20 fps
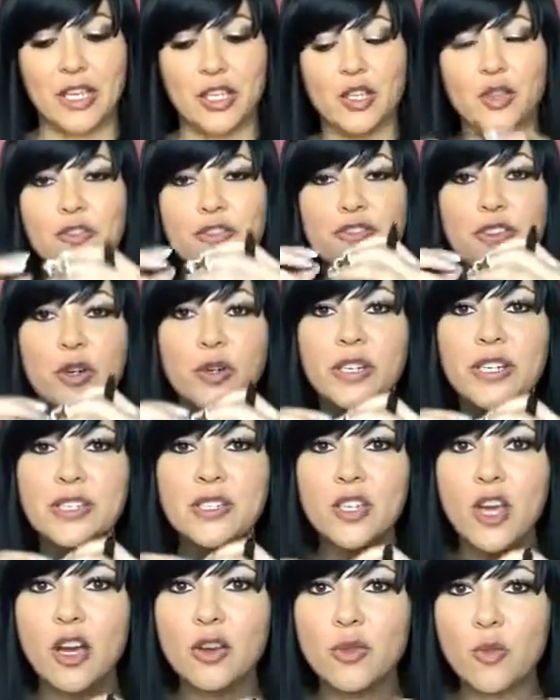You
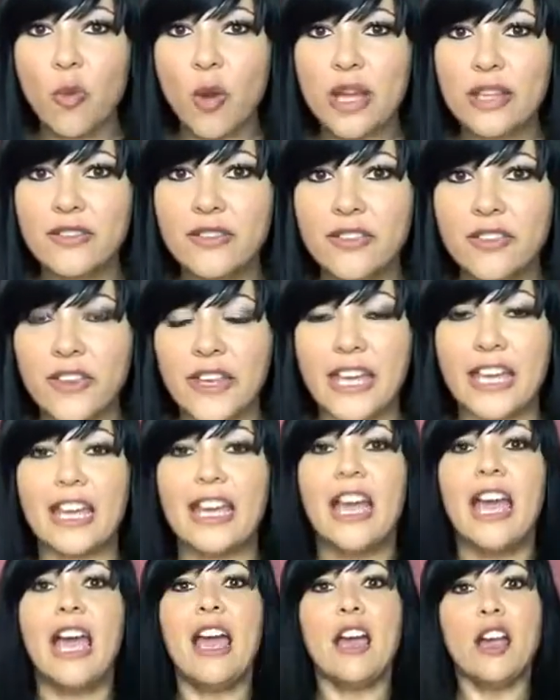focus on one
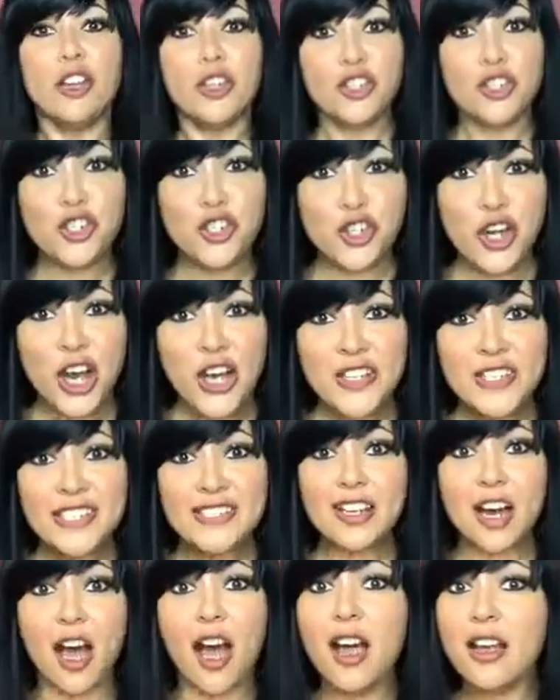thing
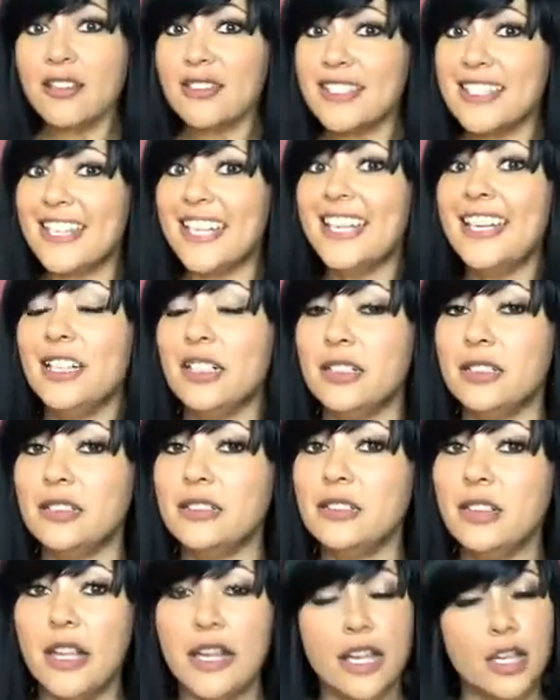just
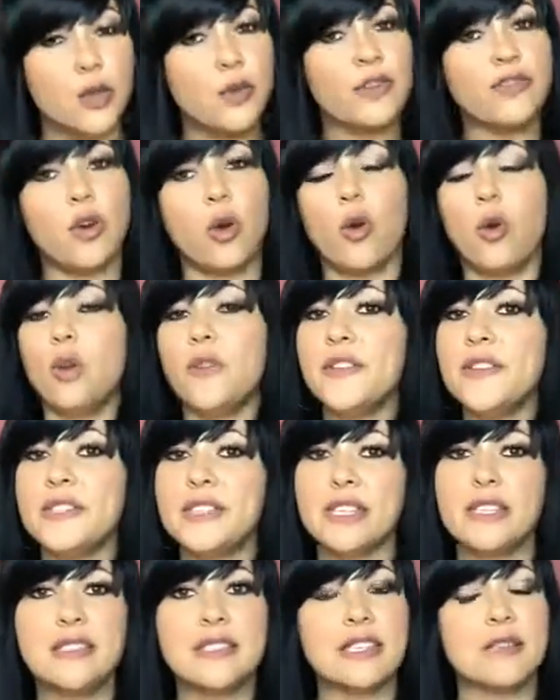until you have all the
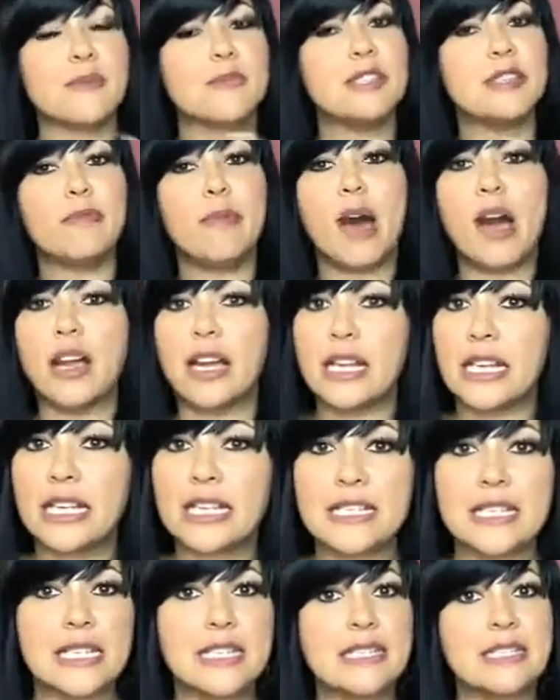systems, the
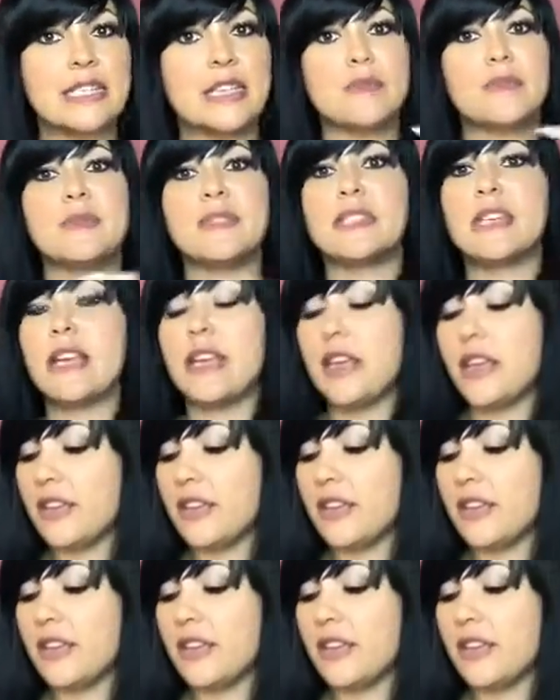marketing systems,